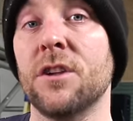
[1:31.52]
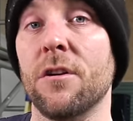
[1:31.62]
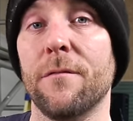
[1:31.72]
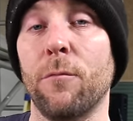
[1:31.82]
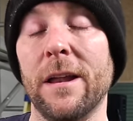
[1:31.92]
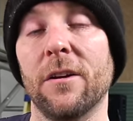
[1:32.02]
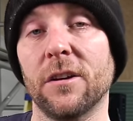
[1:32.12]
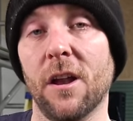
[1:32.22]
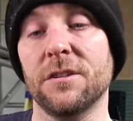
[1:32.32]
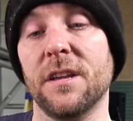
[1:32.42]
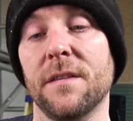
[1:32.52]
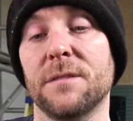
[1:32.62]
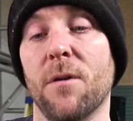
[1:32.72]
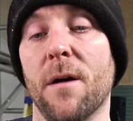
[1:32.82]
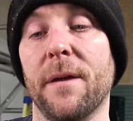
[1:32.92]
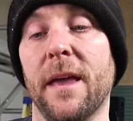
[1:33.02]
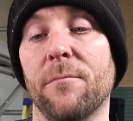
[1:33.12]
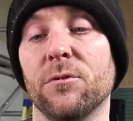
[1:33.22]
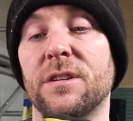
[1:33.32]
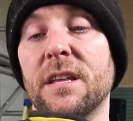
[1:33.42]
So if we look closely at this pipe
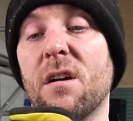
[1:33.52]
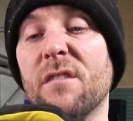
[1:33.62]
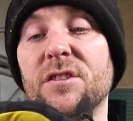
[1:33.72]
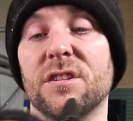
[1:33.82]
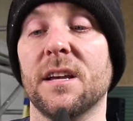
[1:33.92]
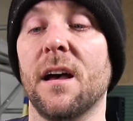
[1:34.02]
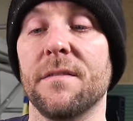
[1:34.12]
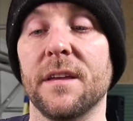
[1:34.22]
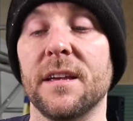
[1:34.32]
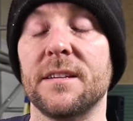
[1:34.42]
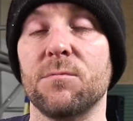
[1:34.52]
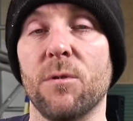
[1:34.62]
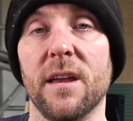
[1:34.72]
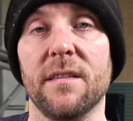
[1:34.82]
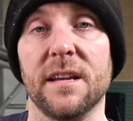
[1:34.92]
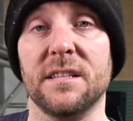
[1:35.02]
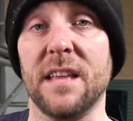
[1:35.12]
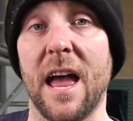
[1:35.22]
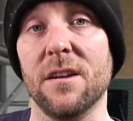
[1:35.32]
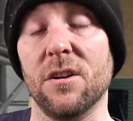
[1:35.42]
here, we'll see that I've just cut this with a
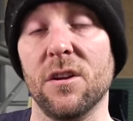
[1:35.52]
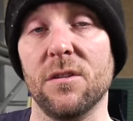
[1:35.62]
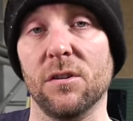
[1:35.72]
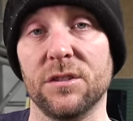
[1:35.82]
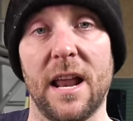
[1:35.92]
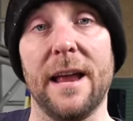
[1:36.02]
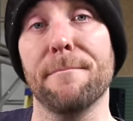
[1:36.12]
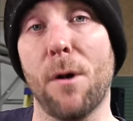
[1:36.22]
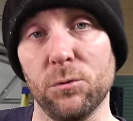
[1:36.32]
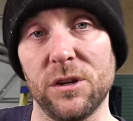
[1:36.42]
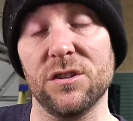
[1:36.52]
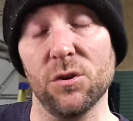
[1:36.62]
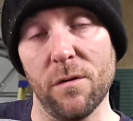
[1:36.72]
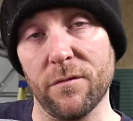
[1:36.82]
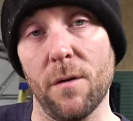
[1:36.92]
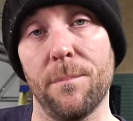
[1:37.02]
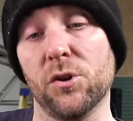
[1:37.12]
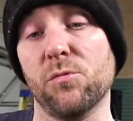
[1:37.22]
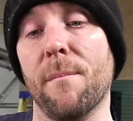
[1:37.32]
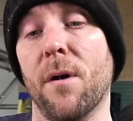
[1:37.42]
standard oscillating multi-tool. I've got a
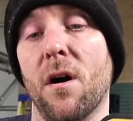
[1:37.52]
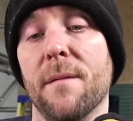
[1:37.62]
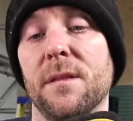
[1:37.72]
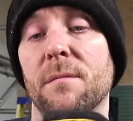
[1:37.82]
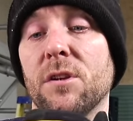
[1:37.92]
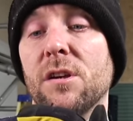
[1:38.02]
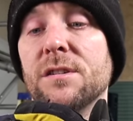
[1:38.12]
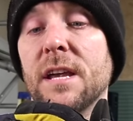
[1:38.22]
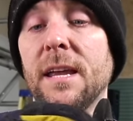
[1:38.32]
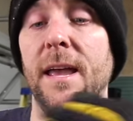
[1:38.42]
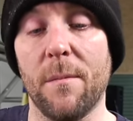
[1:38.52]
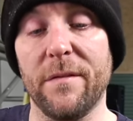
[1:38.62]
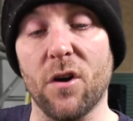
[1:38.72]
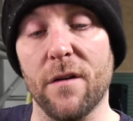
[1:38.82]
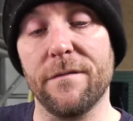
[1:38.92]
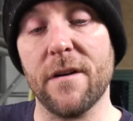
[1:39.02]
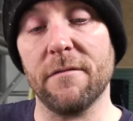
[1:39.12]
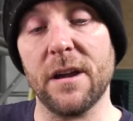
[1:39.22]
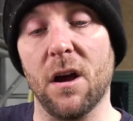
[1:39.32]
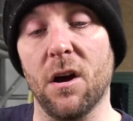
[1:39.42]
Bosch one behind me that I'm using. And we've got a
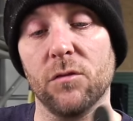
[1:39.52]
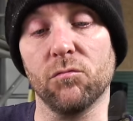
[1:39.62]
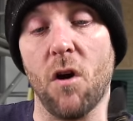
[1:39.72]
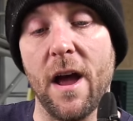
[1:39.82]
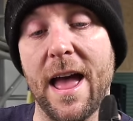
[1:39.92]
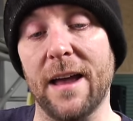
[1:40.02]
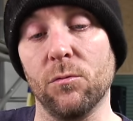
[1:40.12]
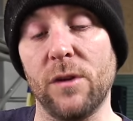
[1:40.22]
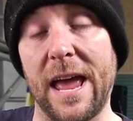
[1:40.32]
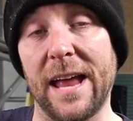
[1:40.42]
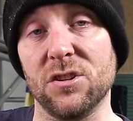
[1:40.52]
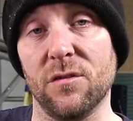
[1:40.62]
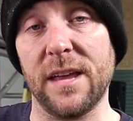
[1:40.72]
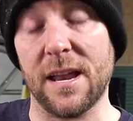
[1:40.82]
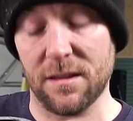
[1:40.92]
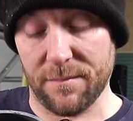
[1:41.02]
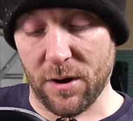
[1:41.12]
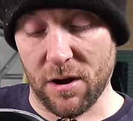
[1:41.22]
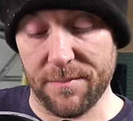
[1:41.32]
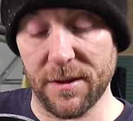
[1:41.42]
very hard right-angled edge on the end of the
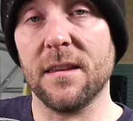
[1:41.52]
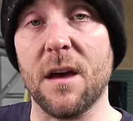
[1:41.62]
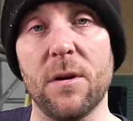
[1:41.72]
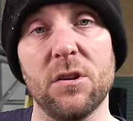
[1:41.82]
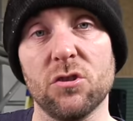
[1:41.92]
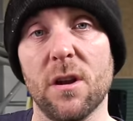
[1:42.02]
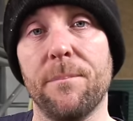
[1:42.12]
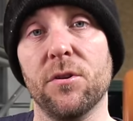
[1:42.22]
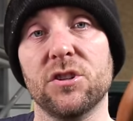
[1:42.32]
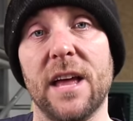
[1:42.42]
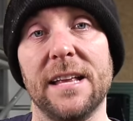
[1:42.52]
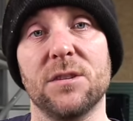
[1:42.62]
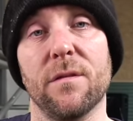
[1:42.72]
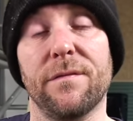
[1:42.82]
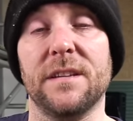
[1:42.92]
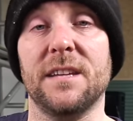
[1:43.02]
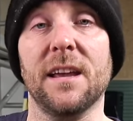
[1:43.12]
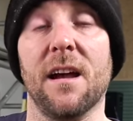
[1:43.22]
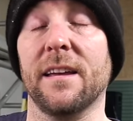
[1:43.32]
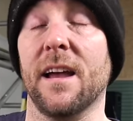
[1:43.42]
pipe. Now, when you're trying to push that into a
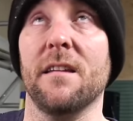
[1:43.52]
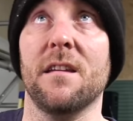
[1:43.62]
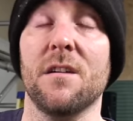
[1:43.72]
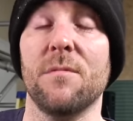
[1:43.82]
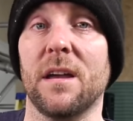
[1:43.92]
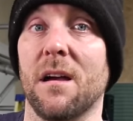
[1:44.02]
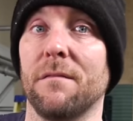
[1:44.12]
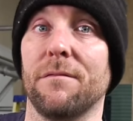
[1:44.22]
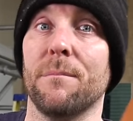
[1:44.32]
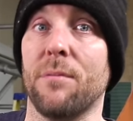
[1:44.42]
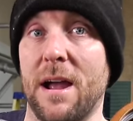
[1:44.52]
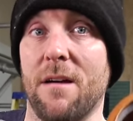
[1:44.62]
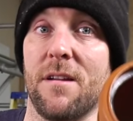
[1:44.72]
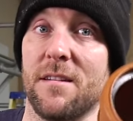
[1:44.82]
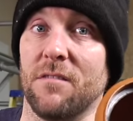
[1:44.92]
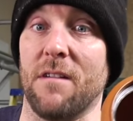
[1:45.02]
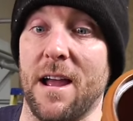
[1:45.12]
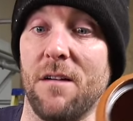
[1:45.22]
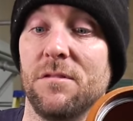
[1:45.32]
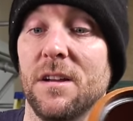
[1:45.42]
fitting, okay, I know we're going from brown
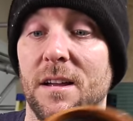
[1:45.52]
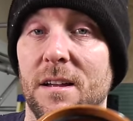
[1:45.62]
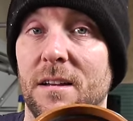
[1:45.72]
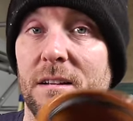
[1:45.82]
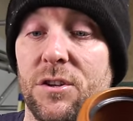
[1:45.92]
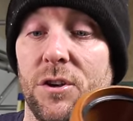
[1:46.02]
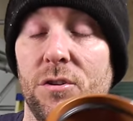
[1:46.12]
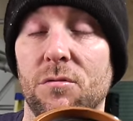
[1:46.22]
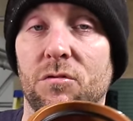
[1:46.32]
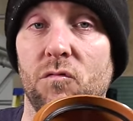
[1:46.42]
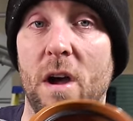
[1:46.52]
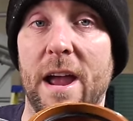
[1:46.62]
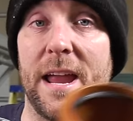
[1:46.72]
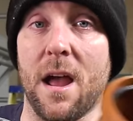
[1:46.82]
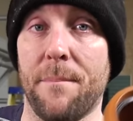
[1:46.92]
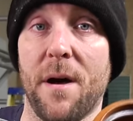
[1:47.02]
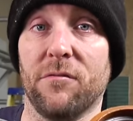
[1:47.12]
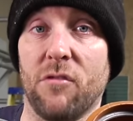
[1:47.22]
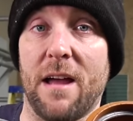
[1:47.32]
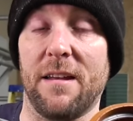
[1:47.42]
underground to grey
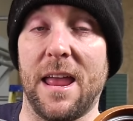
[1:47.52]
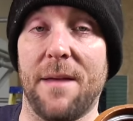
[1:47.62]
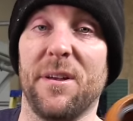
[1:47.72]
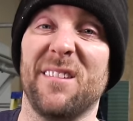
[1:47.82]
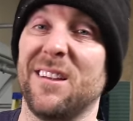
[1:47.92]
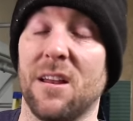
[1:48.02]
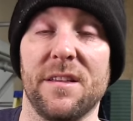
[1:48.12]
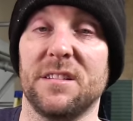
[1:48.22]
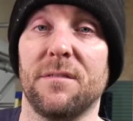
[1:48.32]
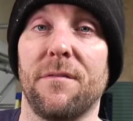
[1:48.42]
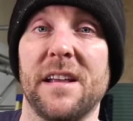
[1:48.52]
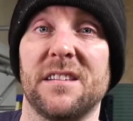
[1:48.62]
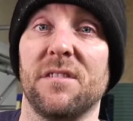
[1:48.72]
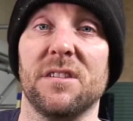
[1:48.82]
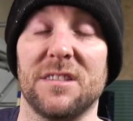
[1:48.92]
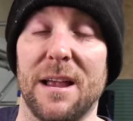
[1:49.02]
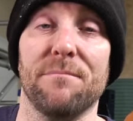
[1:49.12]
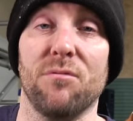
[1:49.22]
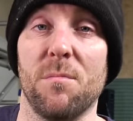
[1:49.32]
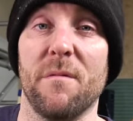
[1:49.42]
above ground here, but you know, this is effectively the
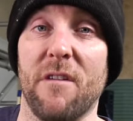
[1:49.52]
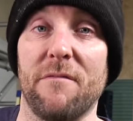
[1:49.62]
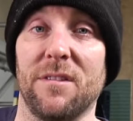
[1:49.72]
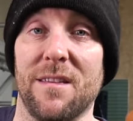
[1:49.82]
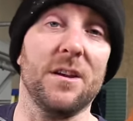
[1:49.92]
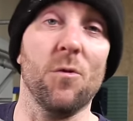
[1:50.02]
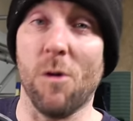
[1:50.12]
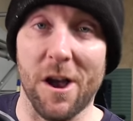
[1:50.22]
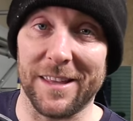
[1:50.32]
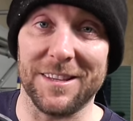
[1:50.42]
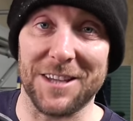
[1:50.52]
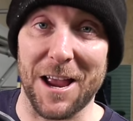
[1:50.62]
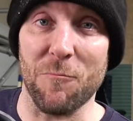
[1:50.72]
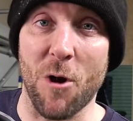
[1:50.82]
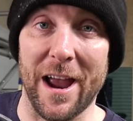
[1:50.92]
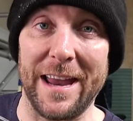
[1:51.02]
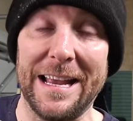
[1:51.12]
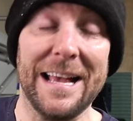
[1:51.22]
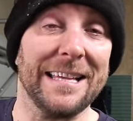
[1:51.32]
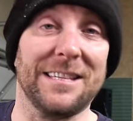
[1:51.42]
same problem for everything. They all work in the same way.
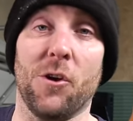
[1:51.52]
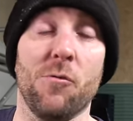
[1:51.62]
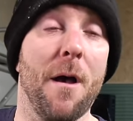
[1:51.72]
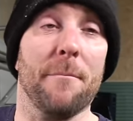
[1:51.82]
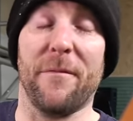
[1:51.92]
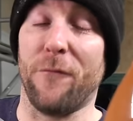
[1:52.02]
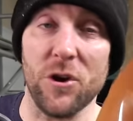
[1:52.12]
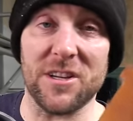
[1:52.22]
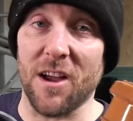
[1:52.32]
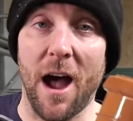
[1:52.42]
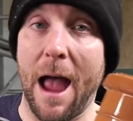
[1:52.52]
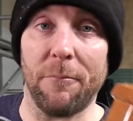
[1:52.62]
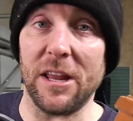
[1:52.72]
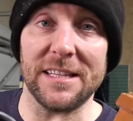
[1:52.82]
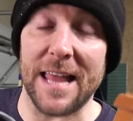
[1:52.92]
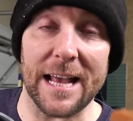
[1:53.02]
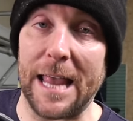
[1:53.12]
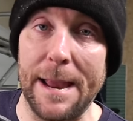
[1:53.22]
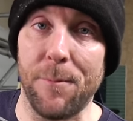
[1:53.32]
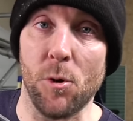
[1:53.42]
So before you start hammering into that
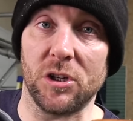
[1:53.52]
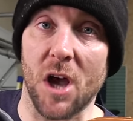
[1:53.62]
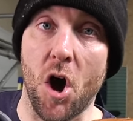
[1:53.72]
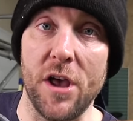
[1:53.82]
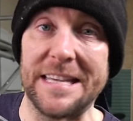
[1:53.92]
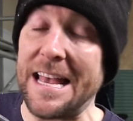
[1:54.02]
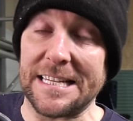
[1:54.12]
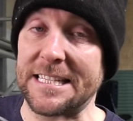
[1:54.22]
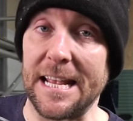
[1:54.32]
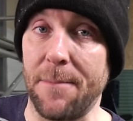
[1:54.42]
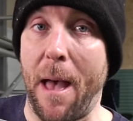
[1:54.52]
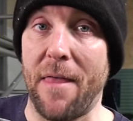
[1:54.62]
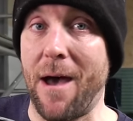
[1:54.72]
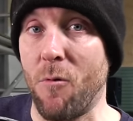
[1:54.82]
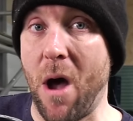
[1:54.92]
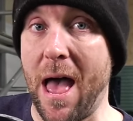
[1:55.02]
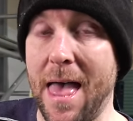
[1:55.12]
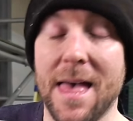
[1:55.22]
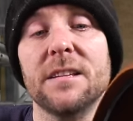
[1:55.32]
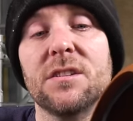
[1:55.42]
keyboard, guys, just think about that, right?
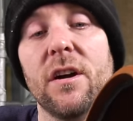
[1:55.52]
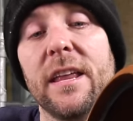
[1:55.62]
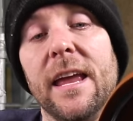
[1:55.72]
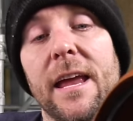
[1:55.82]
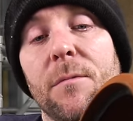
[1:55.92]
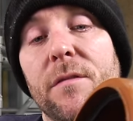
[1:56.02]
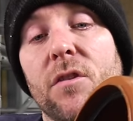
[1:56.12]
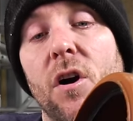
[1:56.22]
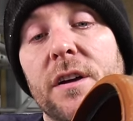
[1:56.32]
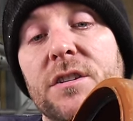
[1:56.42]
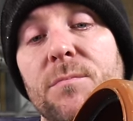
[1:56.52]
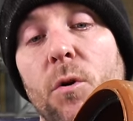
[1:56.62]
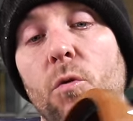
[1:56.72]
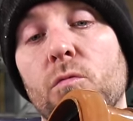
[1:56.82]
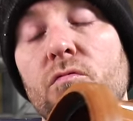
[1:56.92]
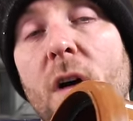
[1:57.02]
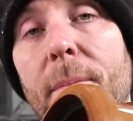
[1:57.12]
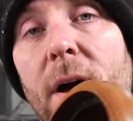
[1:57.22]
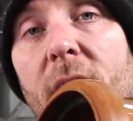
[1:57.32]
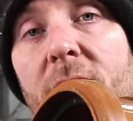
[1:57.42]
Inside here, we've got a small
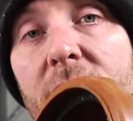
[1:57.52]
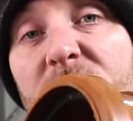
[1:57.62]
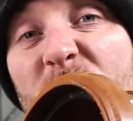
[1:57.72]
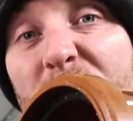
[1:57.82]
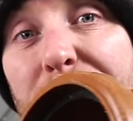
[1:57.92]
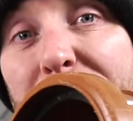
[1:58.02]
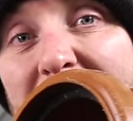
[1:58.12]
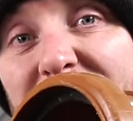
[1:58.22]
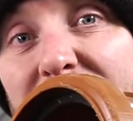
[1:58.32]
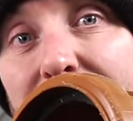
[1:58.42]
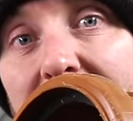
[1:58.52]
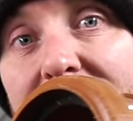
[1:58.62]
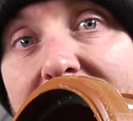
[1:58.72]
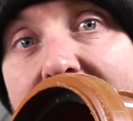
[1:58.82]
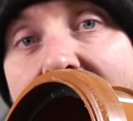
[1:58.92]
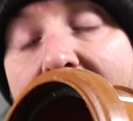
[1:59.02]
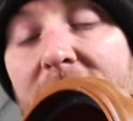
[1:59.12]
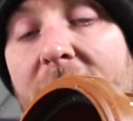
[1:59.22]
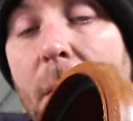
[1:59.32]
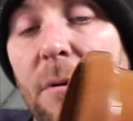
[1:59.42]
rubber sort of flangey bit in there.
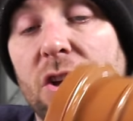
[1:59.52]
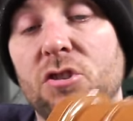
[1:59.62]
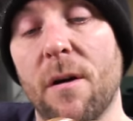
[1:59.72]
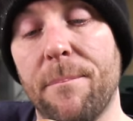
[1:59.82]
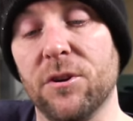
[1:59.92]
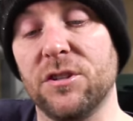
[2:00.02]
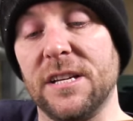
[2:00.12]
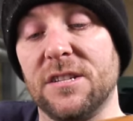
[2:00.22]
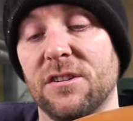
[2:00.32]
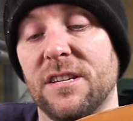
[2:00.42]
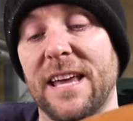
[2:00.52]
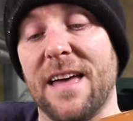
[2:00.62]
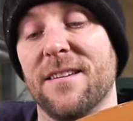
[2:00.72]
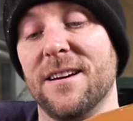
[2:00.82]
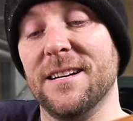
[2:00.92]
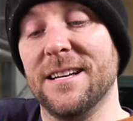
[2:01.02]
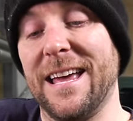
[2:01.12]
And when you try and push these two together,